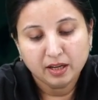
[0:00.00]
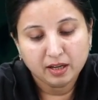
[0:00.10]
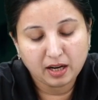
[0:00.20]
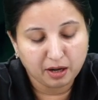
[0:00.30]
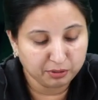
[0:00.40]

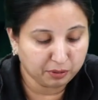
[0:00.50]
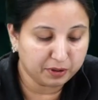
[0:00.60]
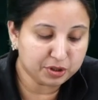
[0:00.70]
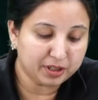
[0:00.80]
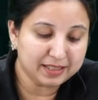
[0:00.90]
Now the
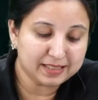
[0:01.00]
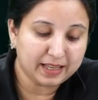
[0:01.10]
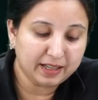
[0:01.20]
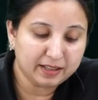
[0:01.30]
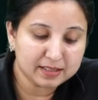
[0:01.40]
question is
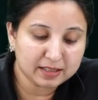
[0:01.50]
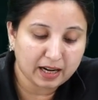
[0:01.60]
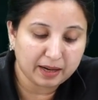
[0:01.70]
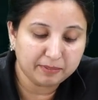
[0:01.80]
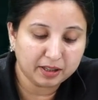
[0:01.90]
saying
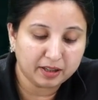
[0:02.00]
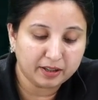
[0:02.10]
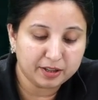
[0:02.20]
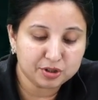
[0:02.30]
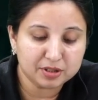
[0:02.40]
describe the
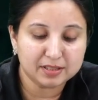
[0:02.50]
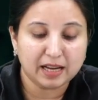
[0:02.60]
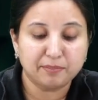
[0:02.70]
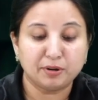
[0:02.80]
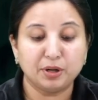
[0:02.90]
conditions
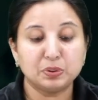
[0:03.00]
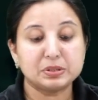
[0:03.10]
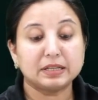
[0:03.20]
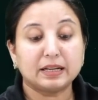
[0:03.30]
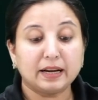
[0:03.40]
that
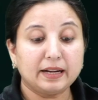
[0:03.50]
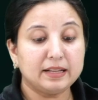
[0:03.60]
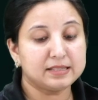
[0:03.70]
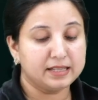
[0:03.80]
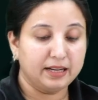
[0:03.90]
produce the
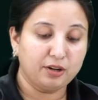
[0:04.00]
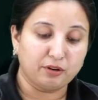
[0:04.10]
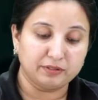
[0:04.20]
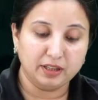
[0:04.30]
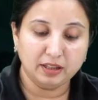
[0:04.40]
greatest yield
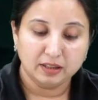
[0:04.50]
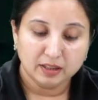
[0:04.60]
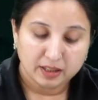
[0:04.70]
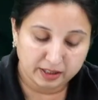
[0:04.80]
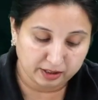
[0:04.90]
of the
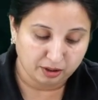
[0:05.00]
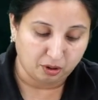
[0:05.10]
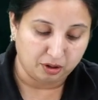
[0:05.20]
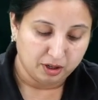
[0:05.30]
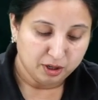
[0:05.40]

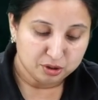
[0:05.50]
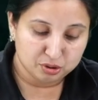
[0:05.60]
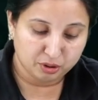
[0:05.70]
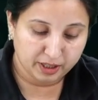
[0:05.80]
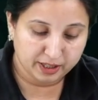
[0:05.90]
ethanol.
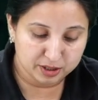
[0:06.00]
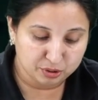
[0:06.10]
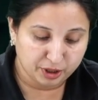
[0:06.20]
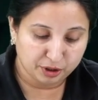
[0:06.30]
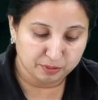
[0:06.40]
So it is
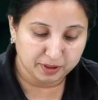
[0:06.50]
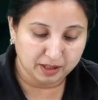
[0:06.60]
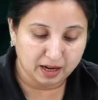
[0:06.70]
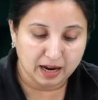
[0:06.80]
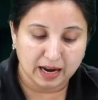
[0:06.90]
going to be
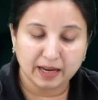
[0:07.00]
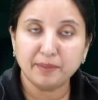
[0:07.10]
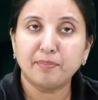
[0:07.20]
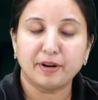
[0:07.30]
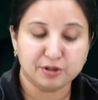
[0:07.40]
the high
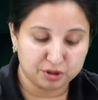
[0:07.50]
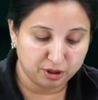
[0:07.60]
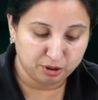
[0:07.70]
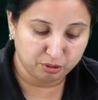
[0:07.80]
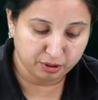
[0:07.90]
pressure,
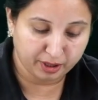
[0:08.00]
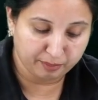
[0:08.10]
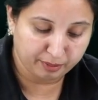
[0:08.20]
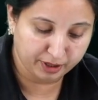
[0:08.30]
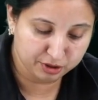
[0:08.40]
low
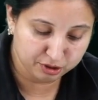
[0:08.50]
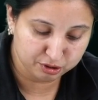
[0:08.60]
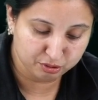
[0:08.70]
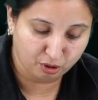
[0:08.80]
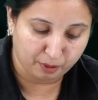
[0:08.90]
temperature.
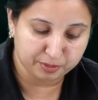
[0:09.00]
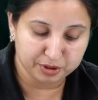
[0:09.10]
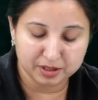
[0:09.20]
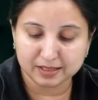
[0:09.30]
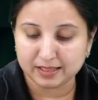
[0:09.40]
So
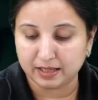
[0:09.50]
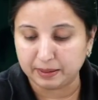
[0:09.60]
option C.